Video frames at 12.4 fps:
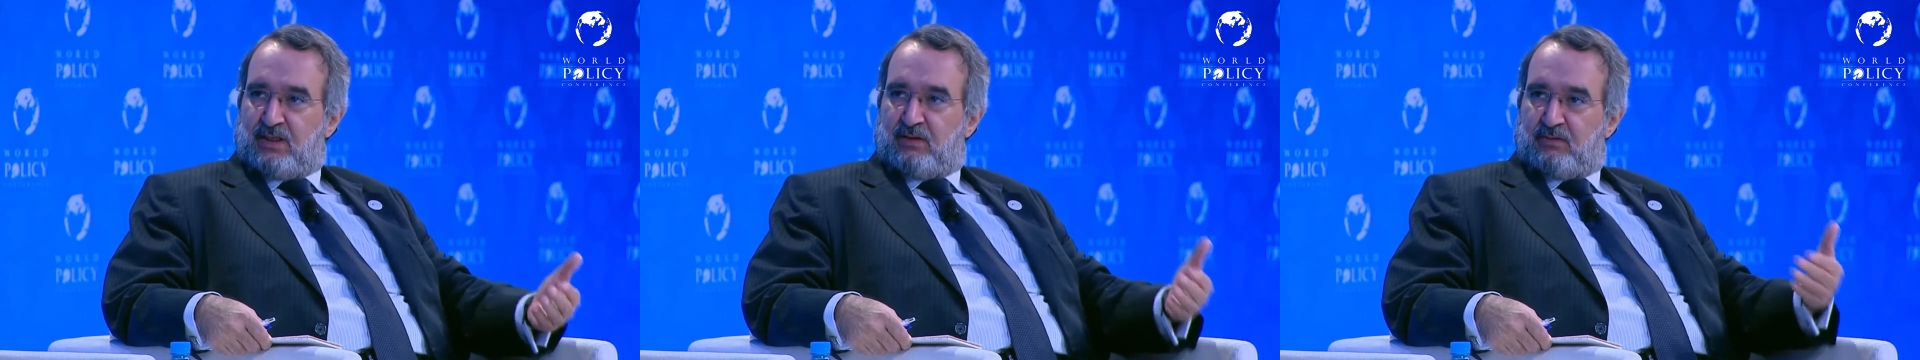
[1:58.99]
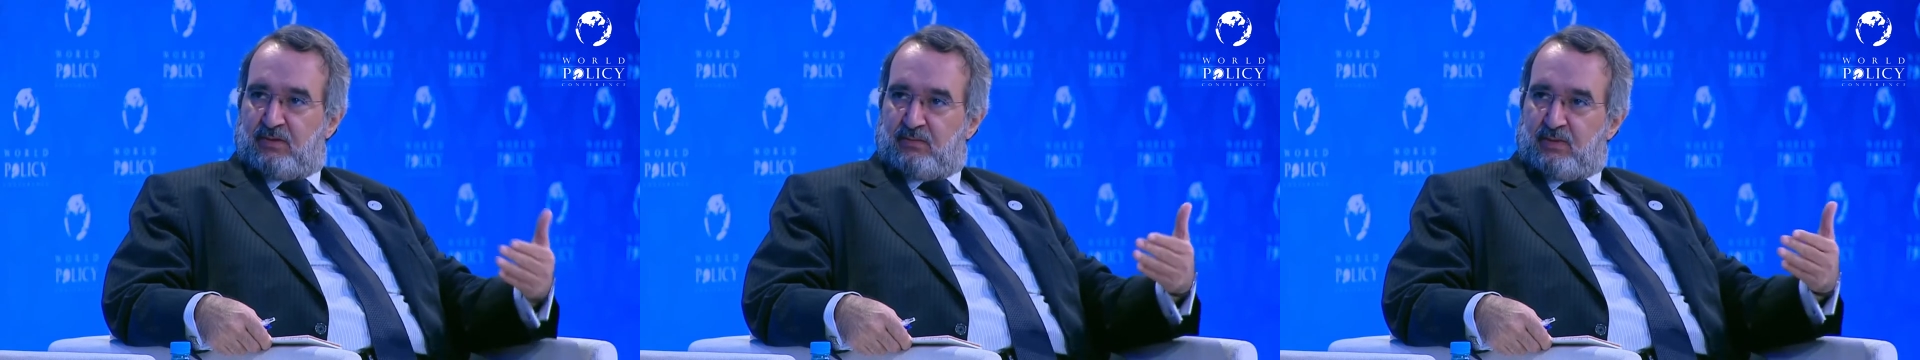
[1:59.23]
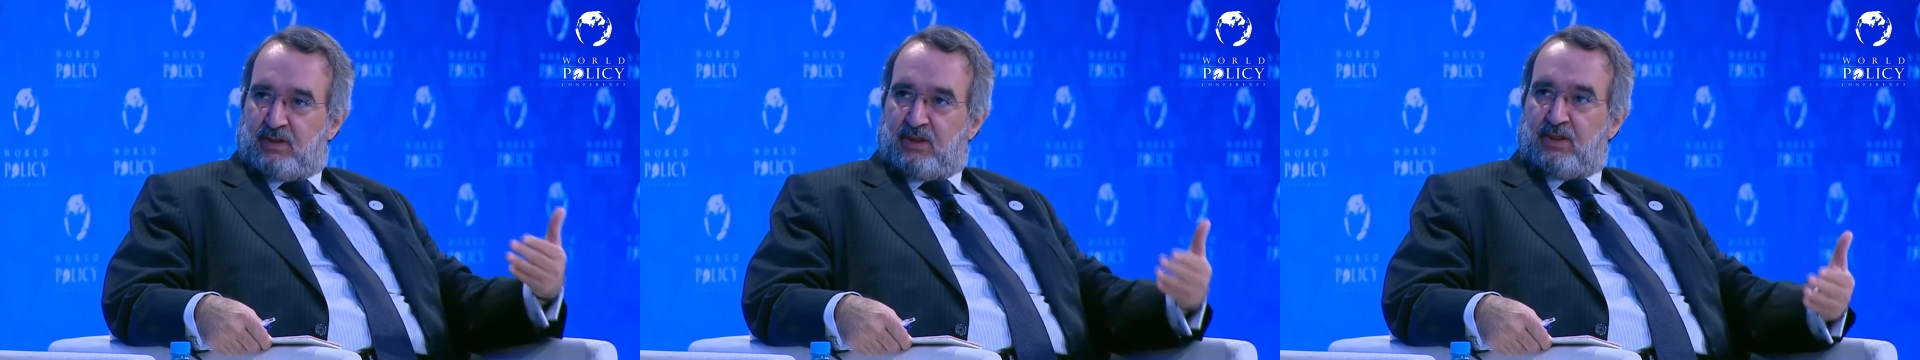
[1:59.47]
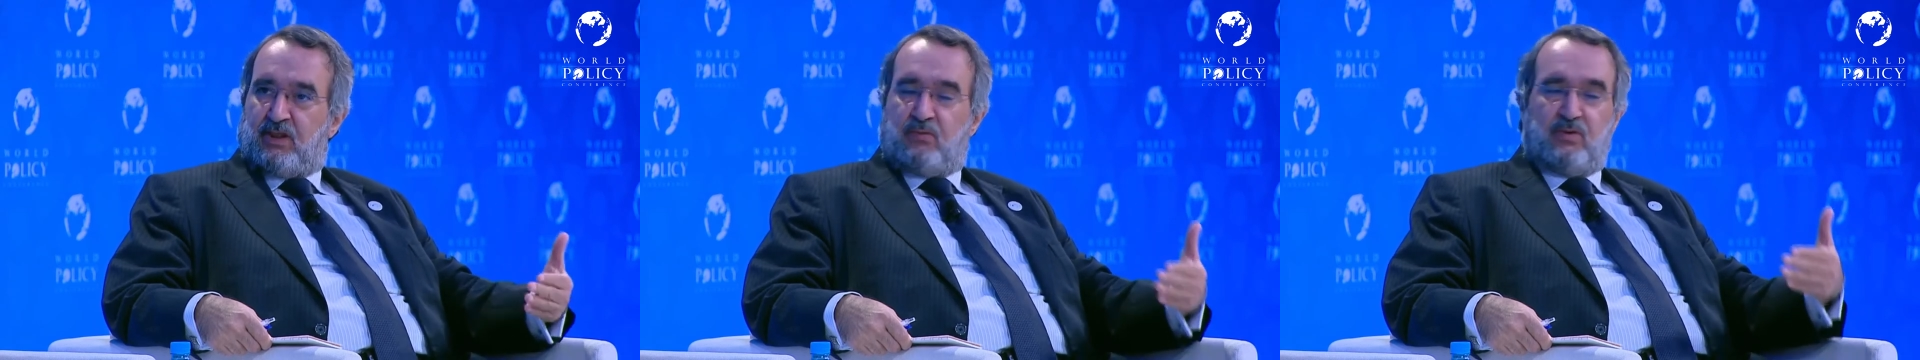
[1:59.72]
On the
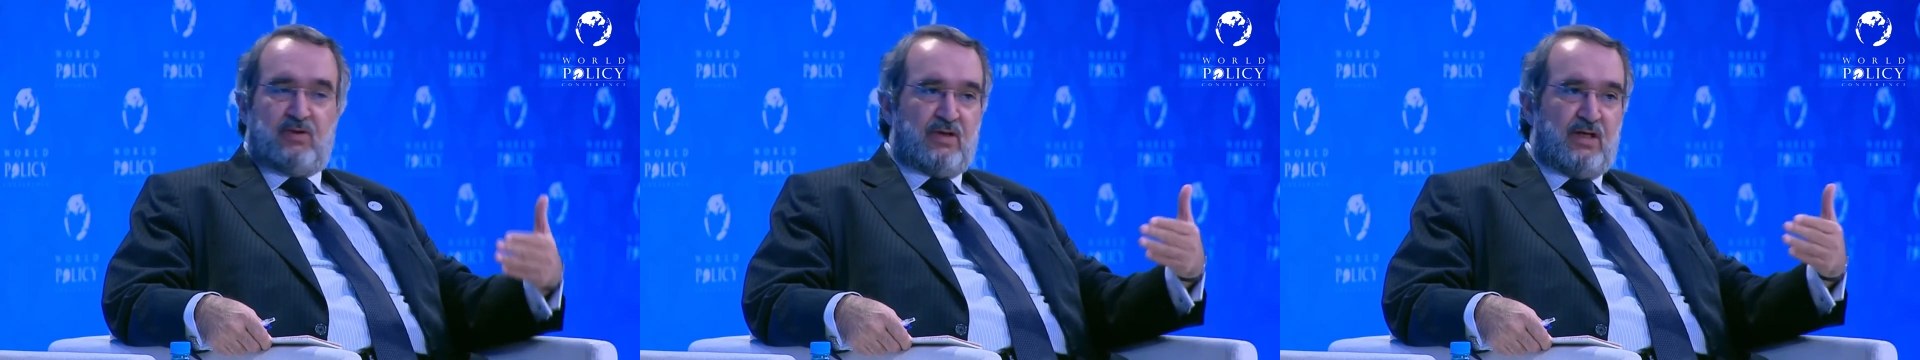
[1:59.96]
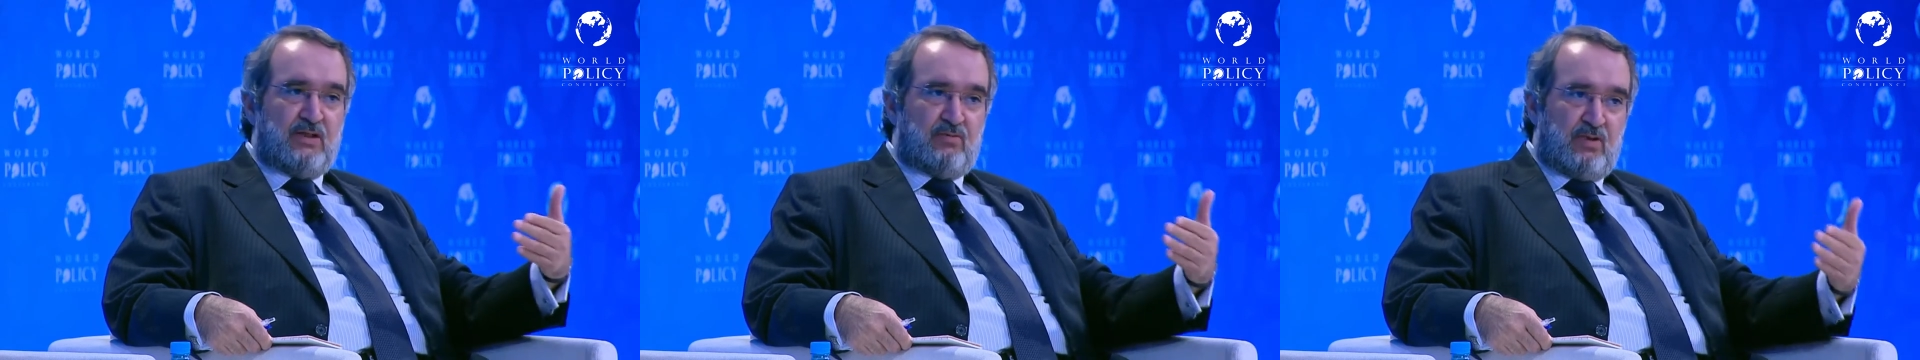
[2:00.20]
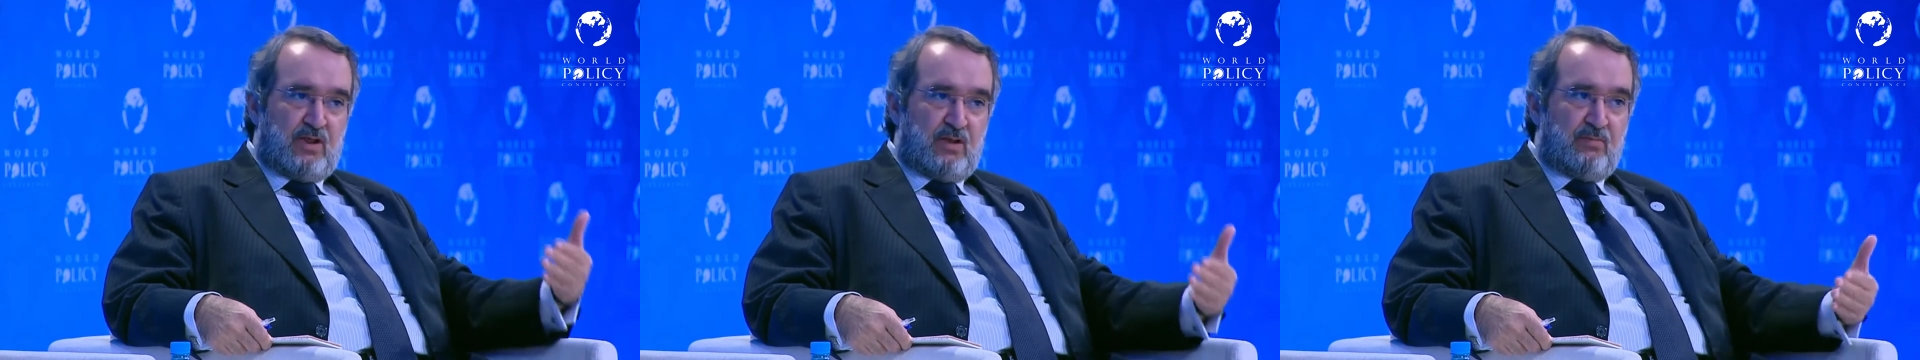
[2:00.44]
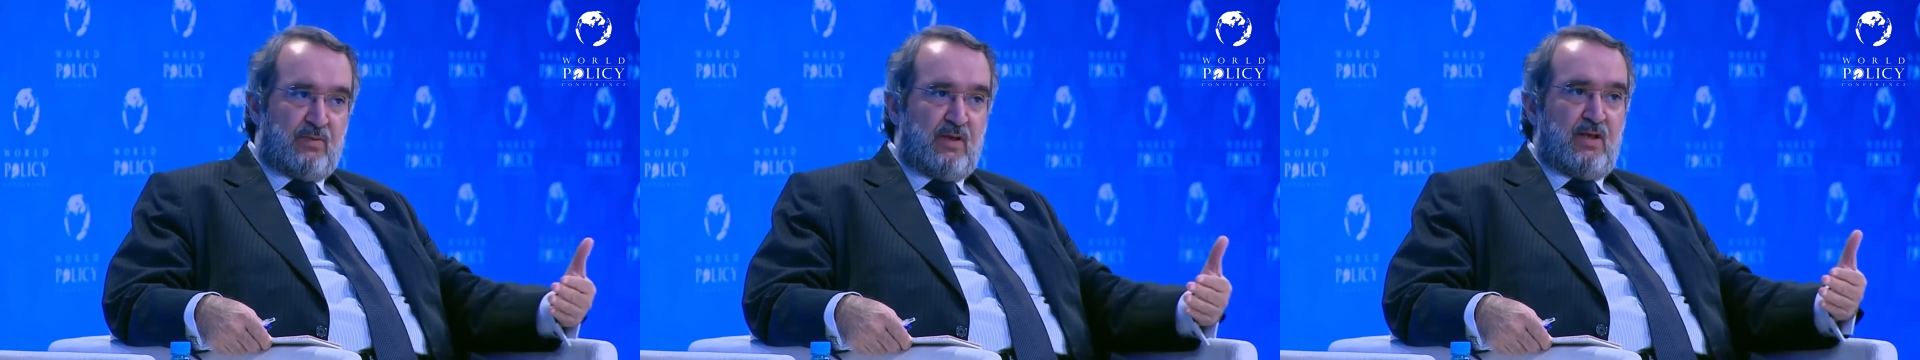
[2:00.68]
beginning, we tried to
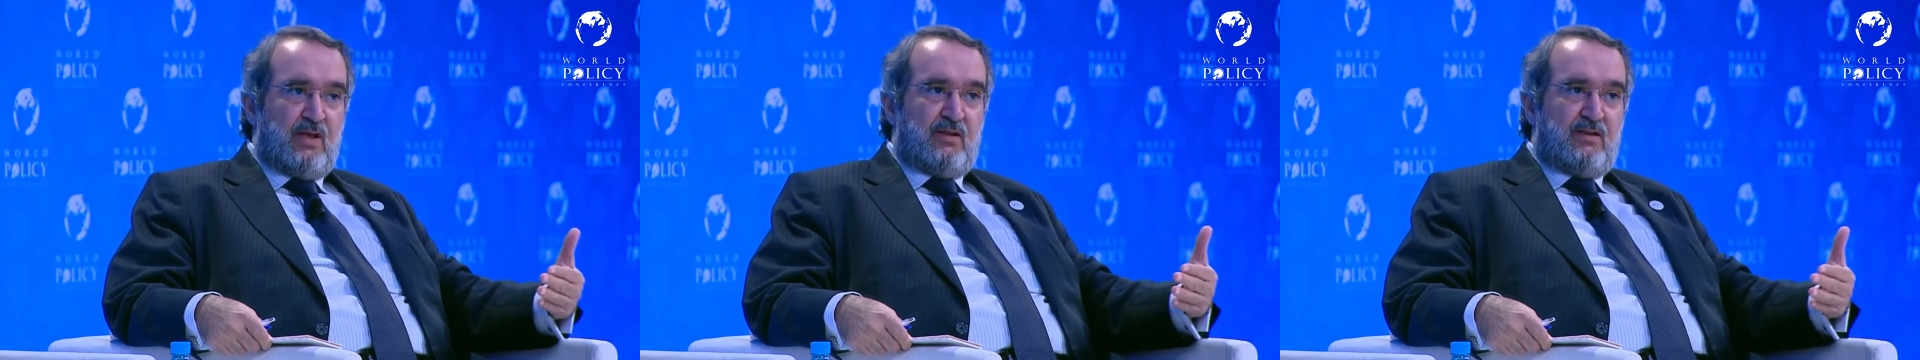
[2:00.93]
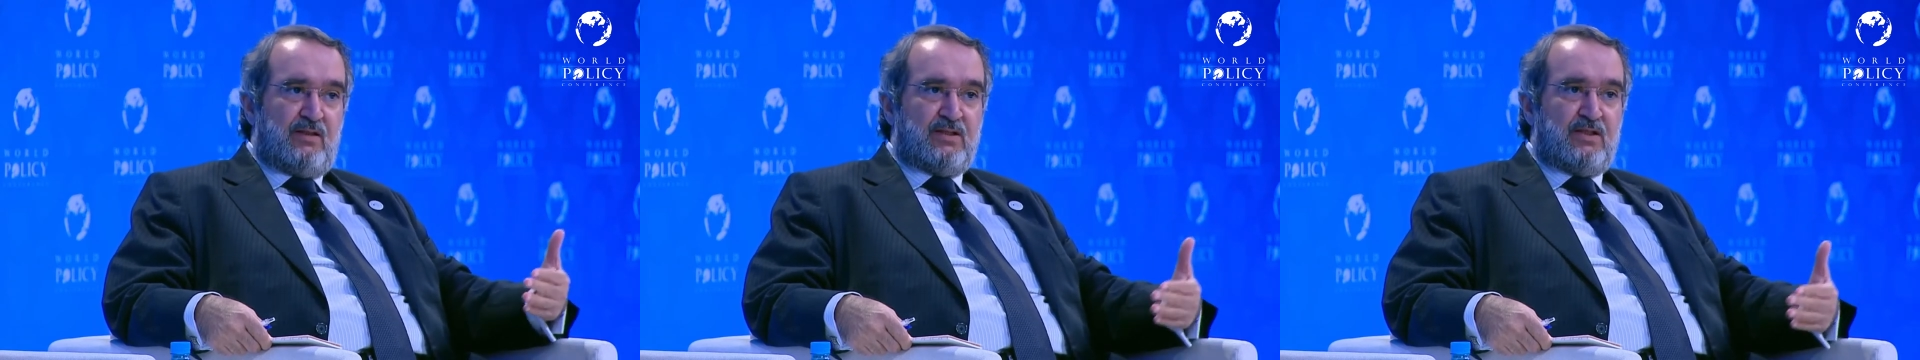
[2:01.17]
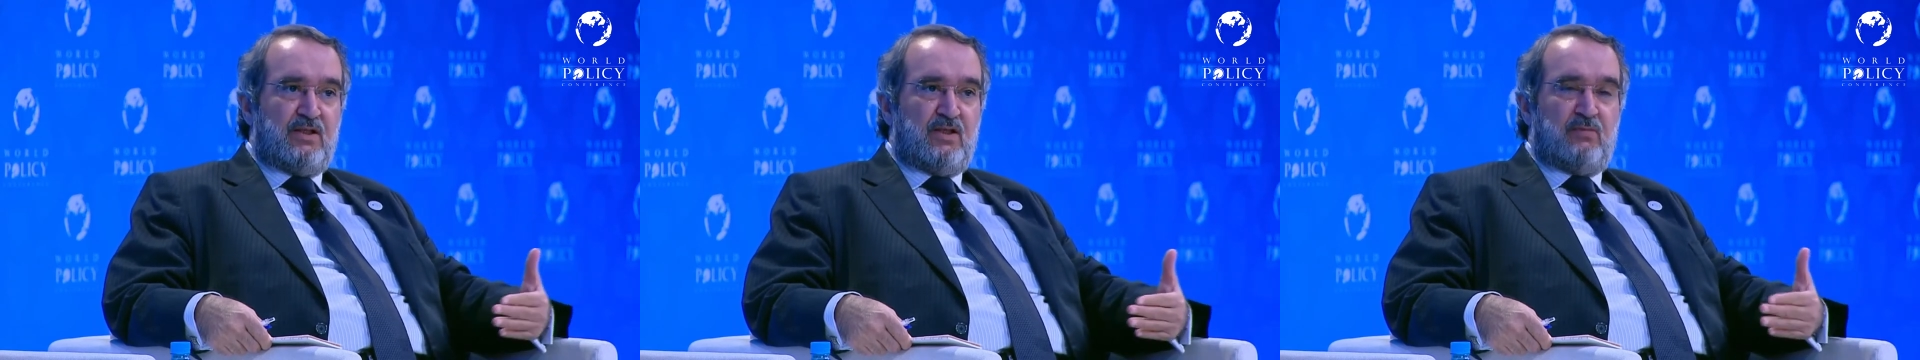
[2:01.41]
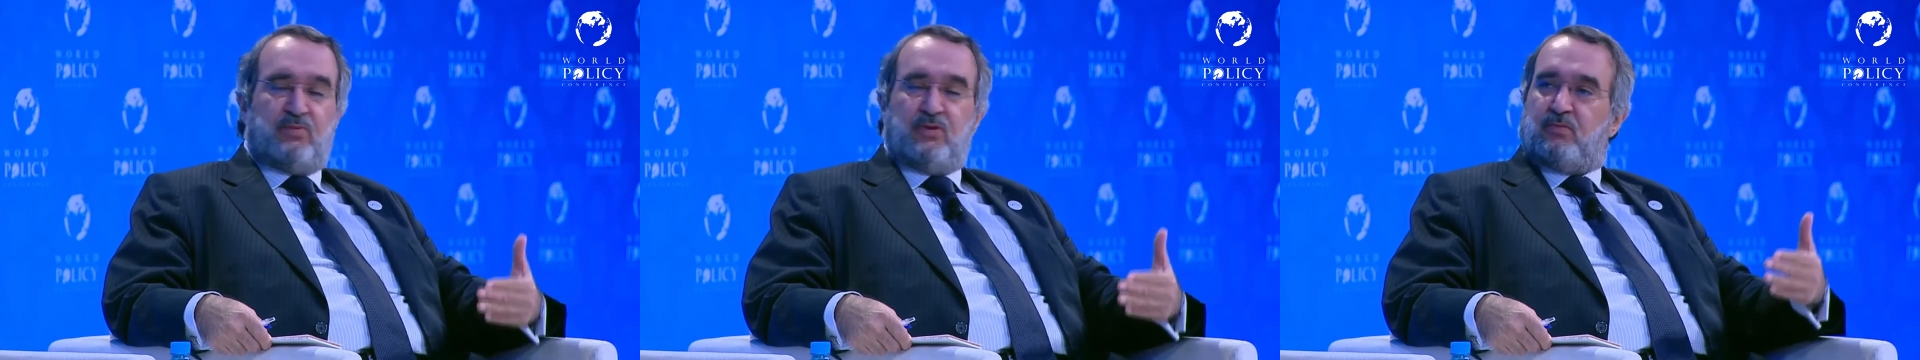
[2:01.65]
help the Syrian
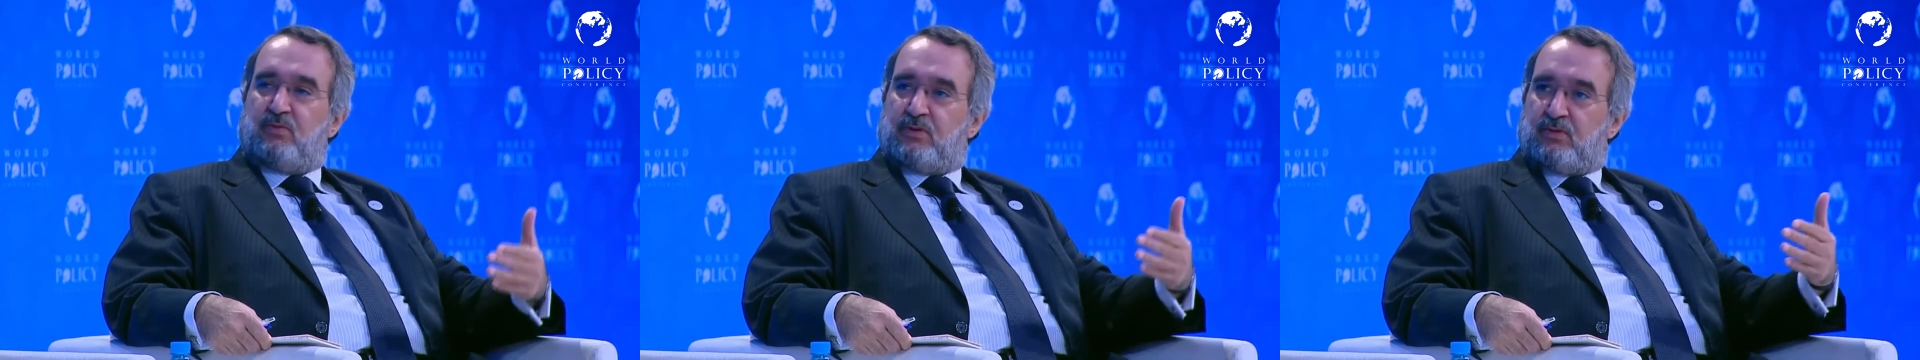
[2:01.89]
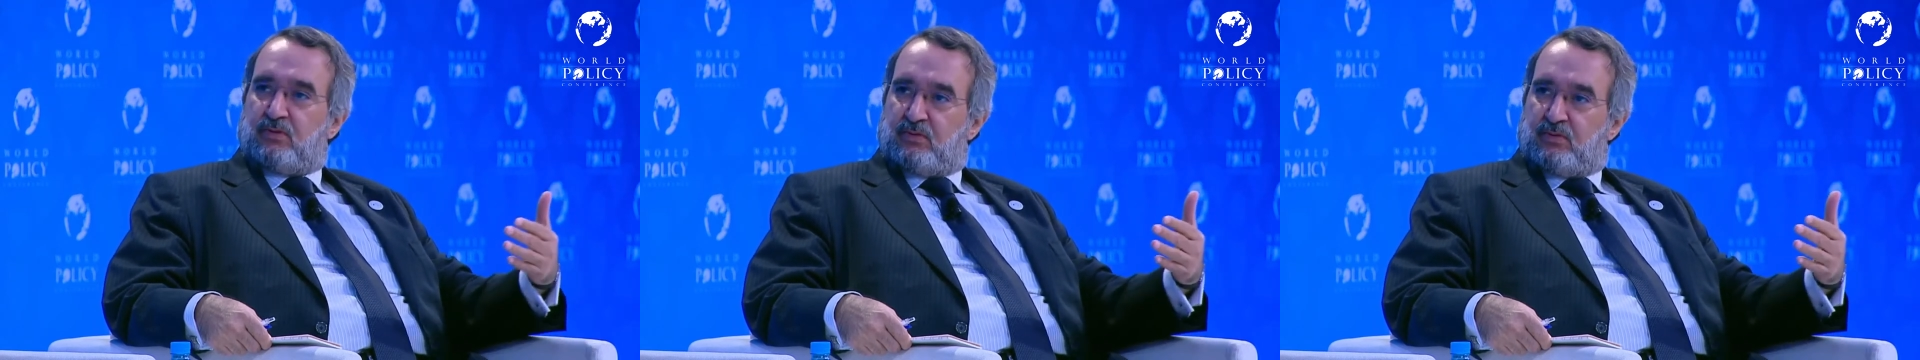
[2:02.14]
people to